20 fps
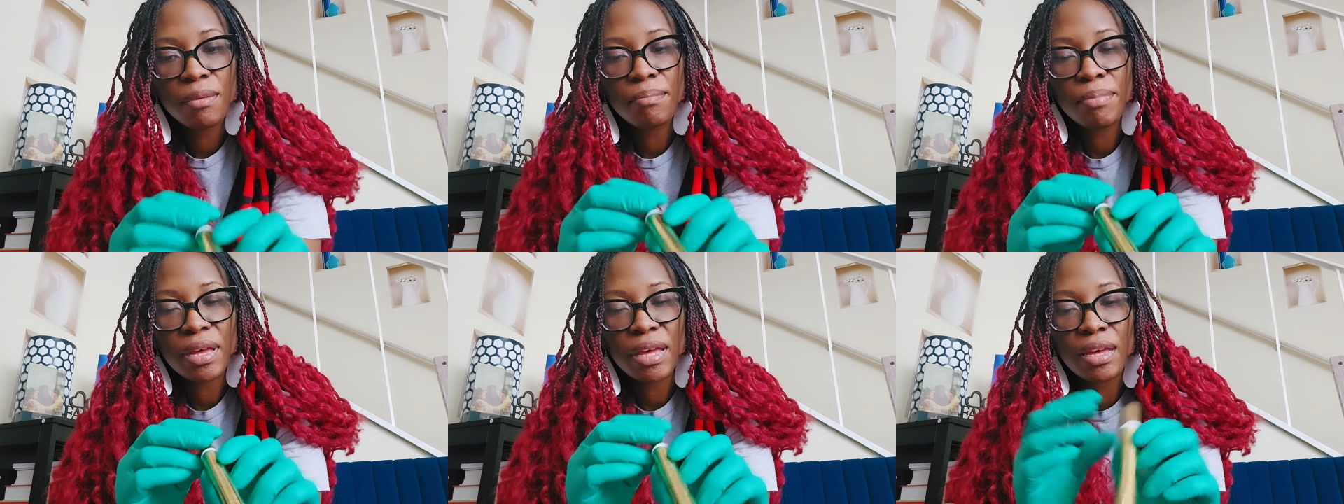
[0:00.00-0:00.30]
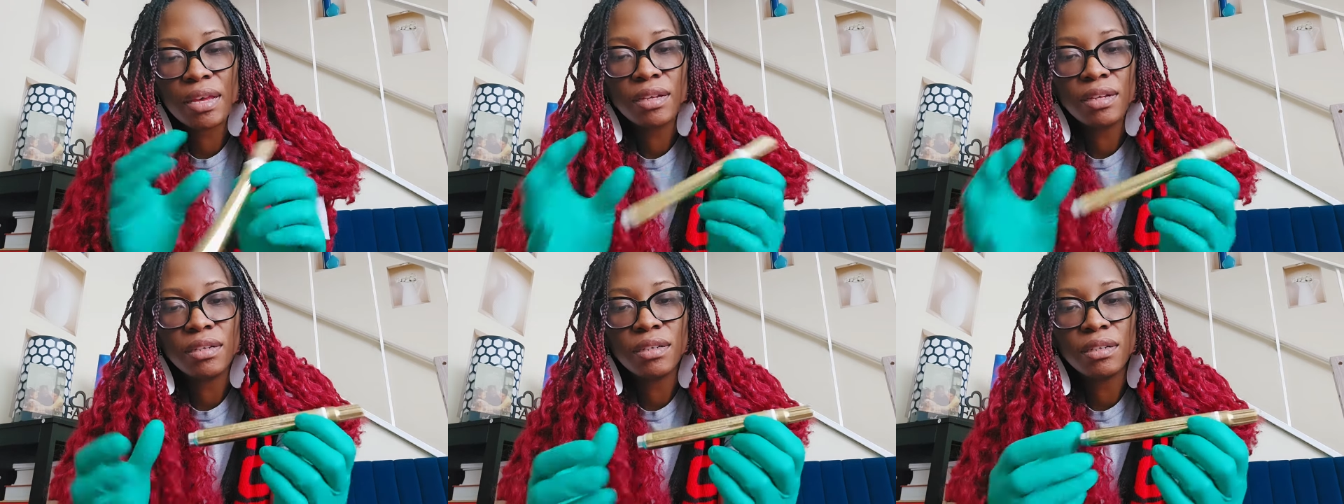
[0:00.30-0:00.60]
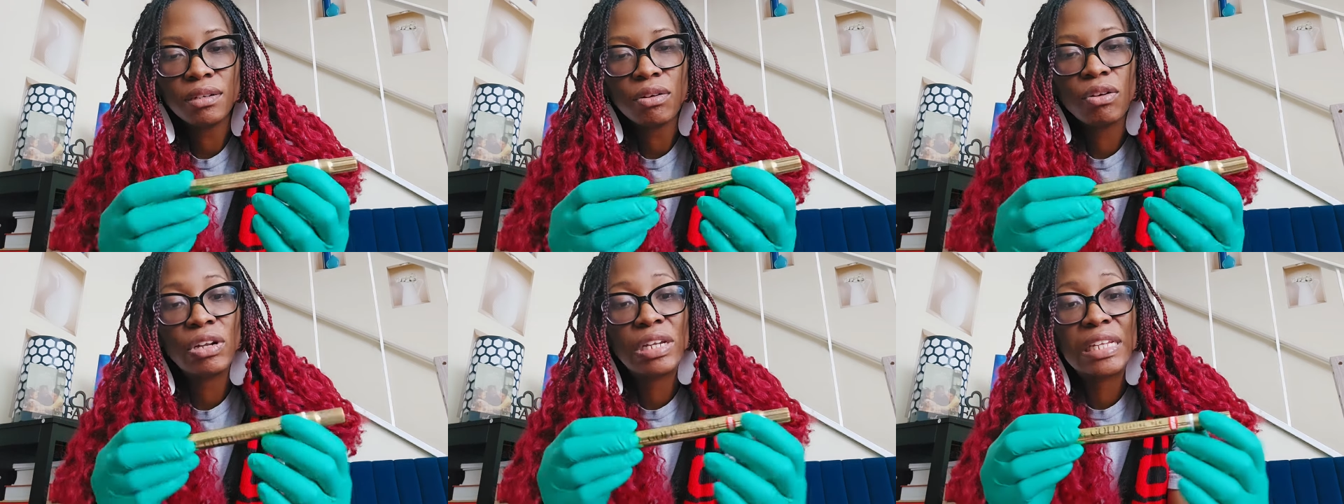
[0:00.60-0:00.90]
pen
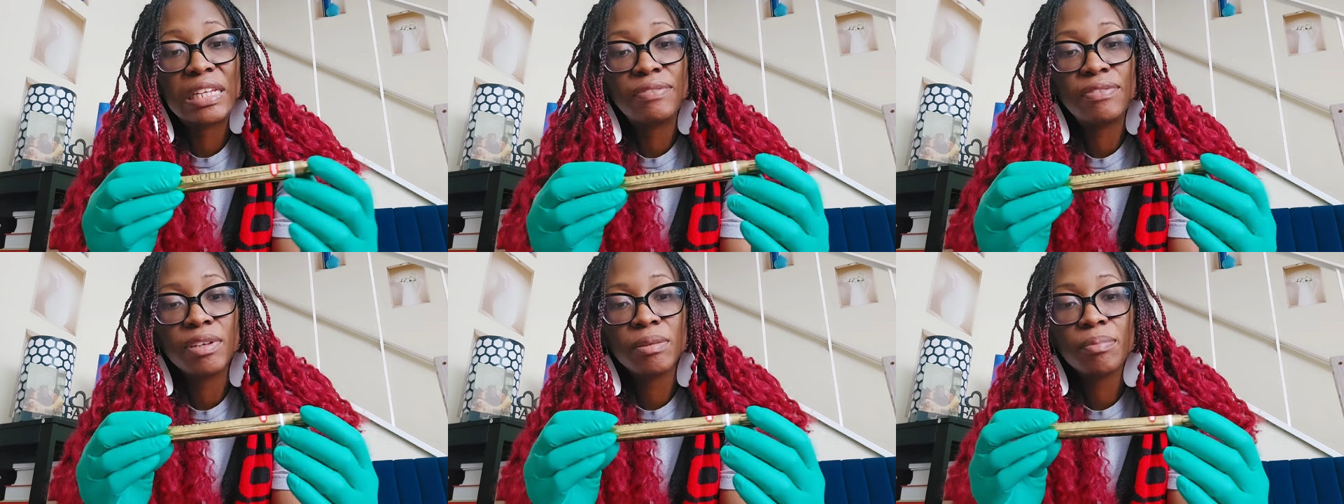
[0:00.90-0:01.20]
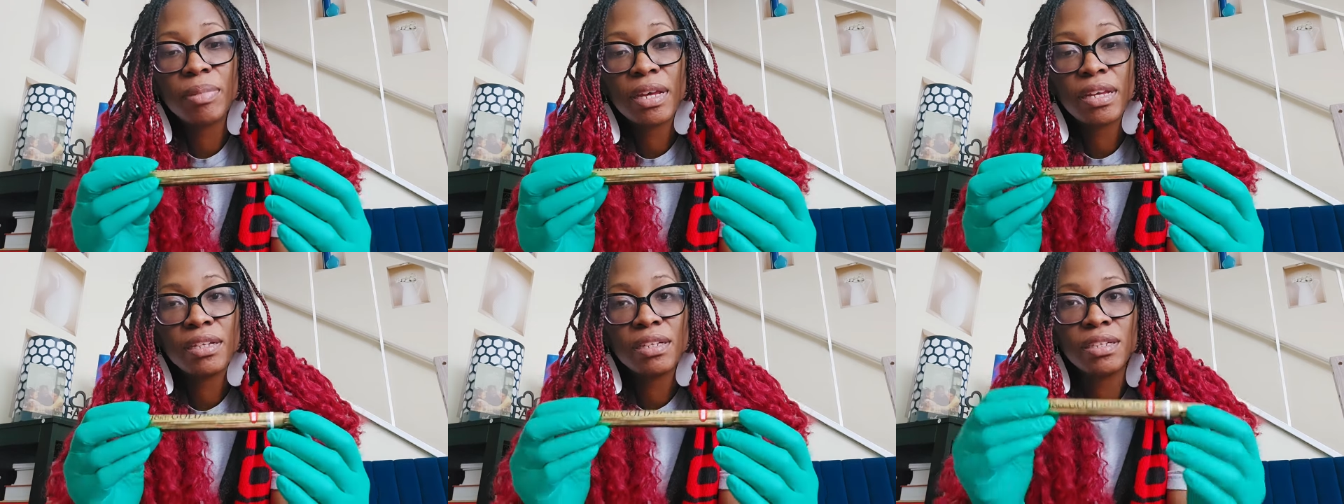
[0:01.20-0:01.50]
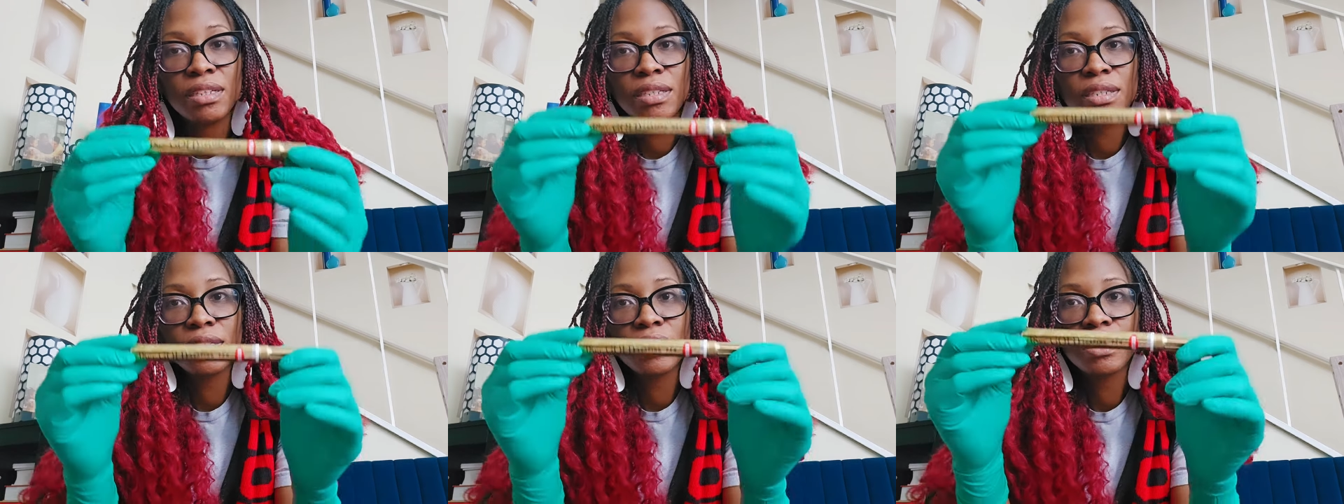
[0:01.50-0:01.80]
or leafing
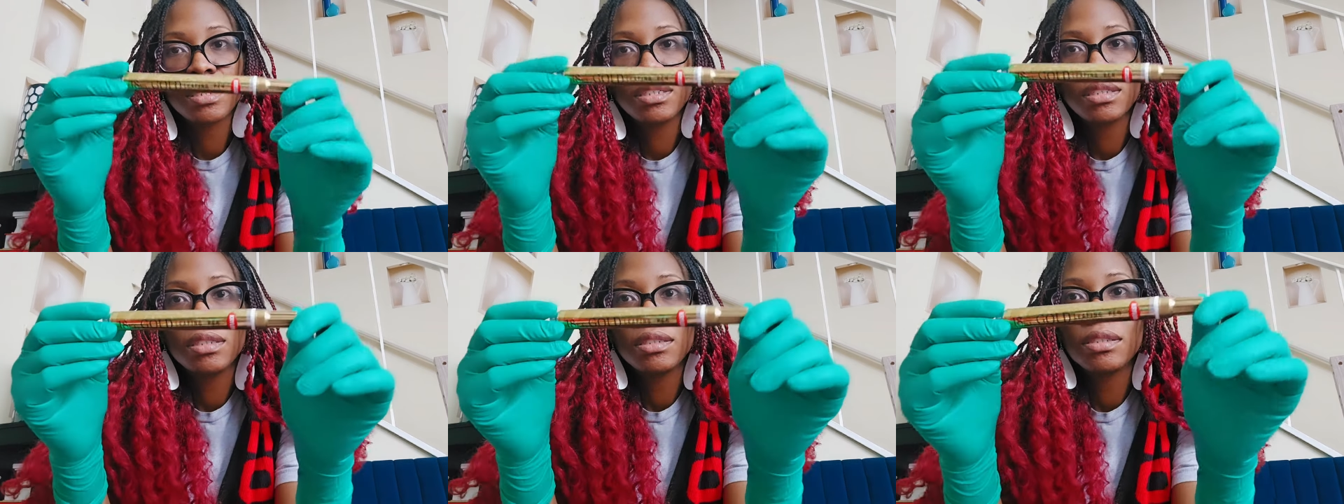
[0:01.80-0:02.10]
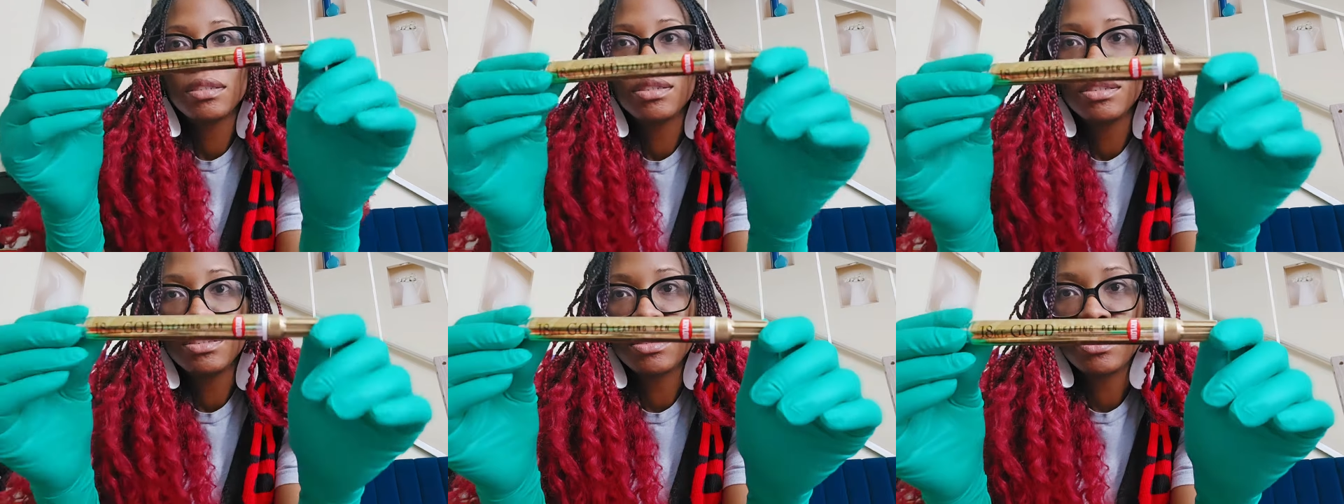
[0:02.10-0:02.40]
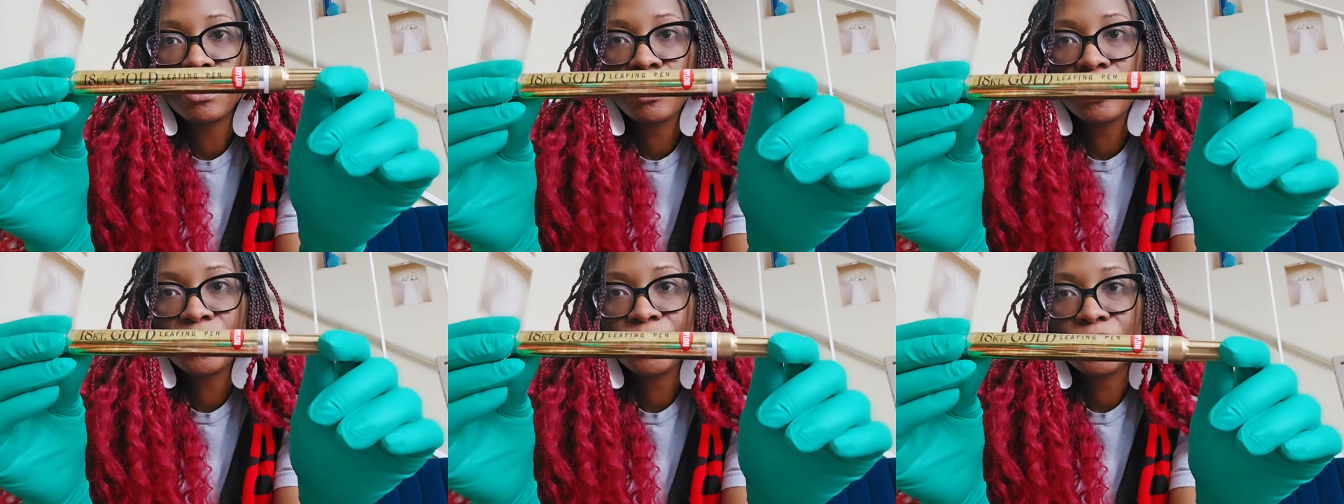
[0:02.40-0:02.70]
pen.
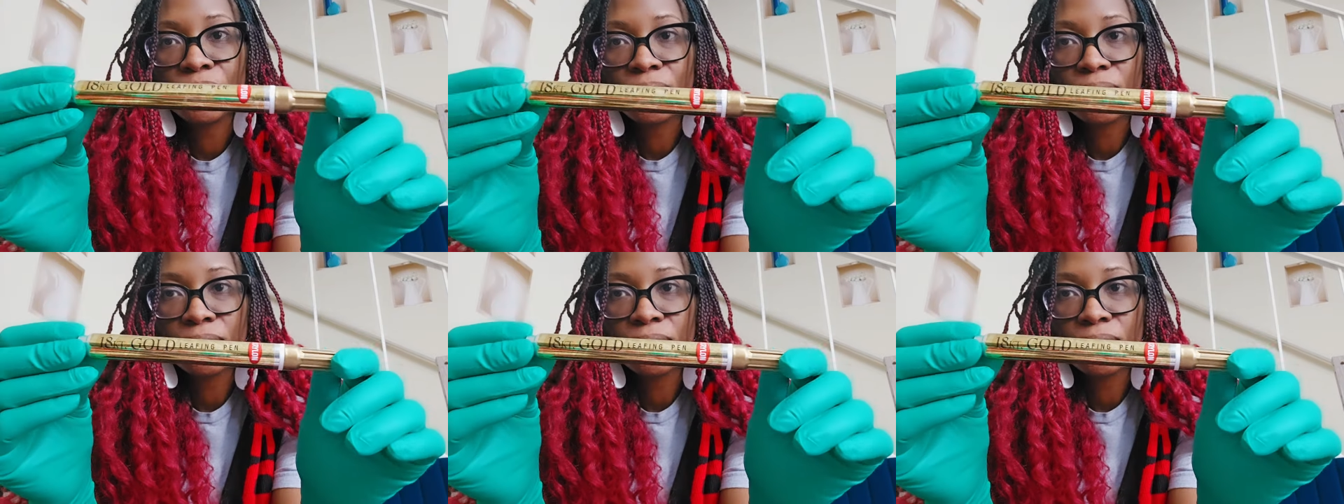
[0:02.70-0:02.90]
So